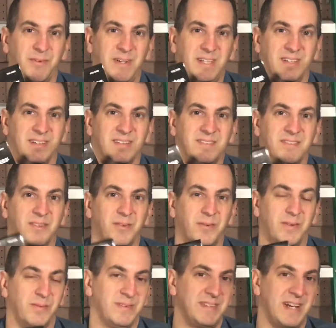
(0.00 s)
Freight, so
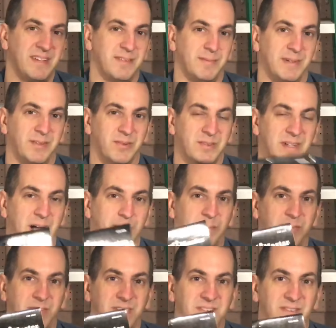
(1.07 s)
we went down to my local Harbor
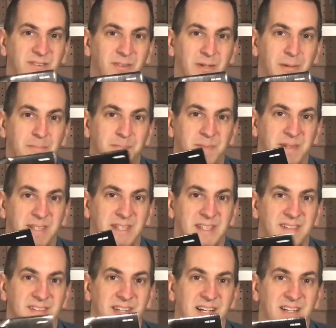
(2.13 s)
Freight store
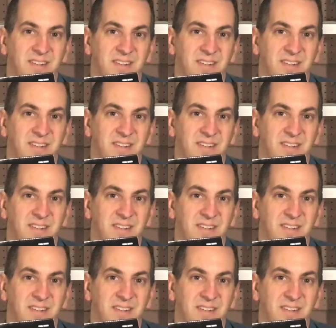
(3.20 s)
and